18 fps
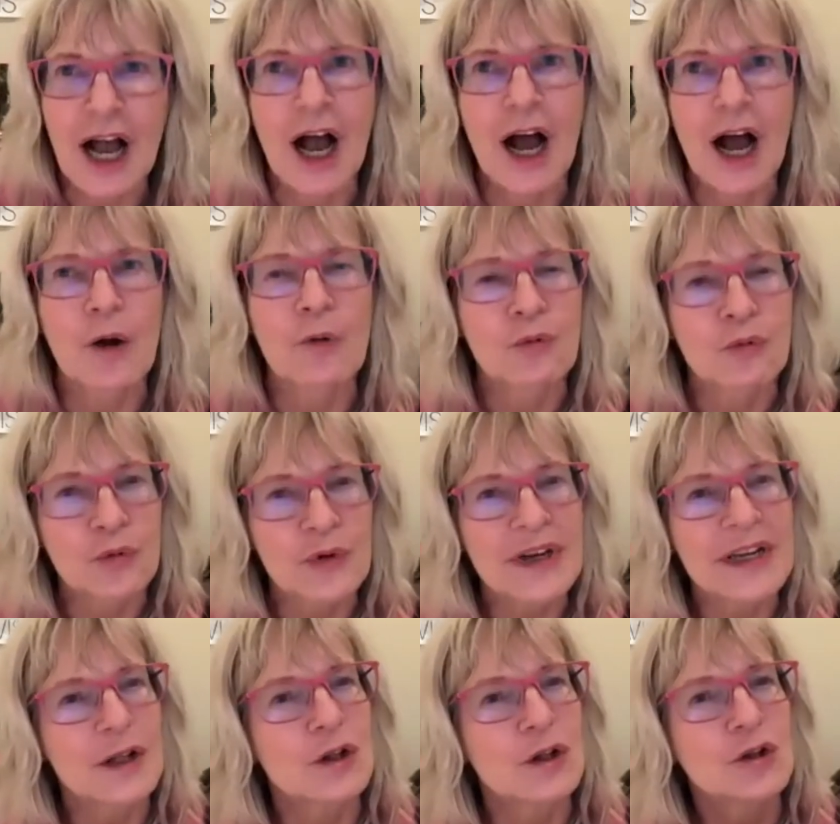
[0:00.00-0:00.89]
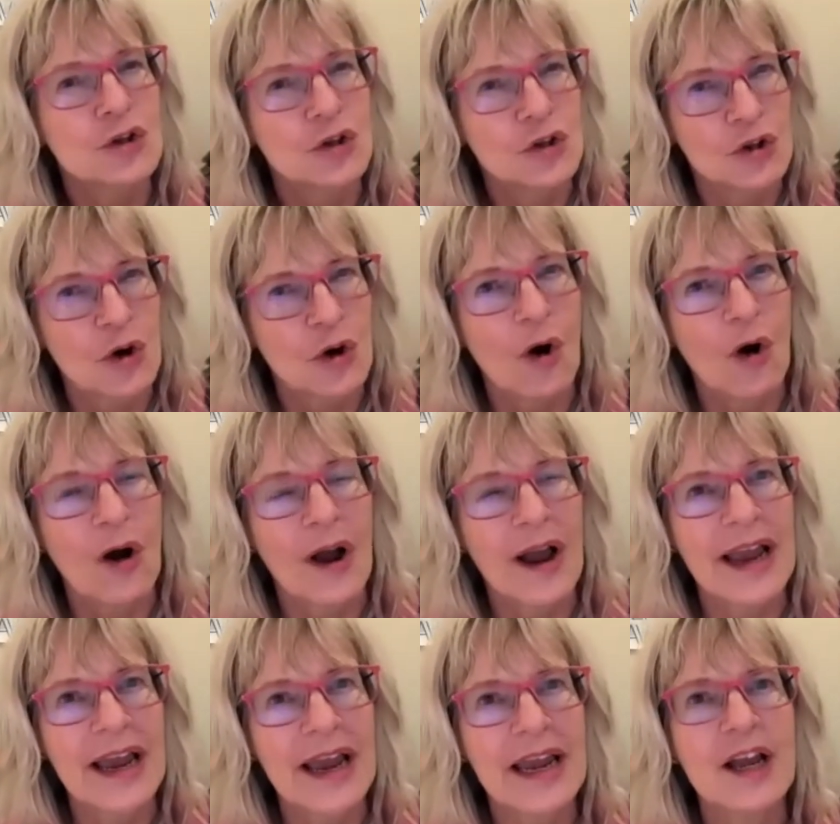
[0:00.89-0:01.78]
a real
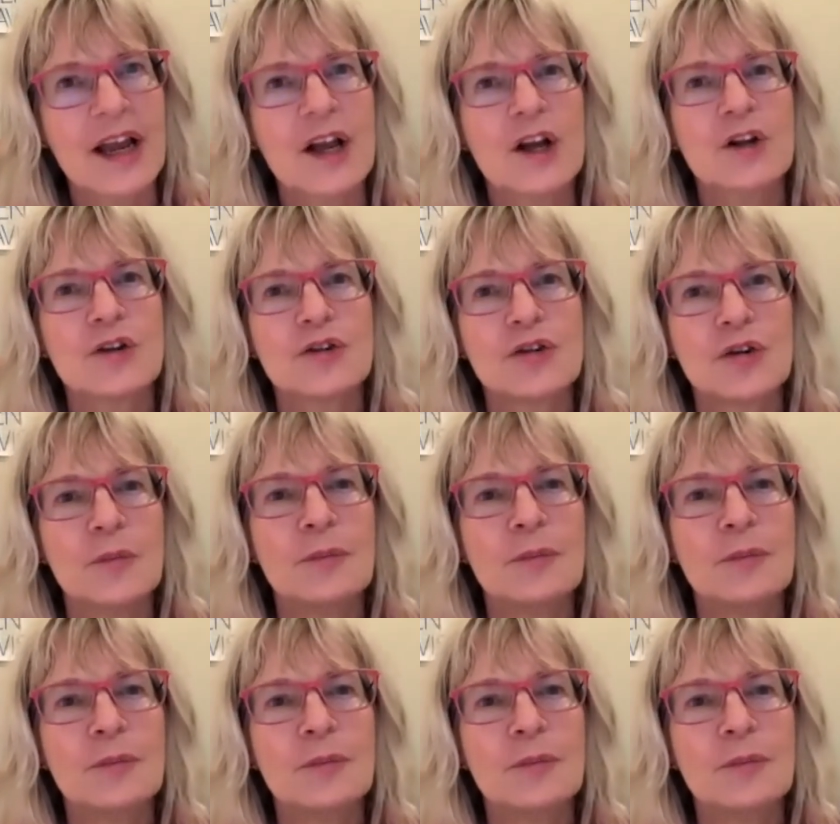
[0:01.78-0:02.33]
joy to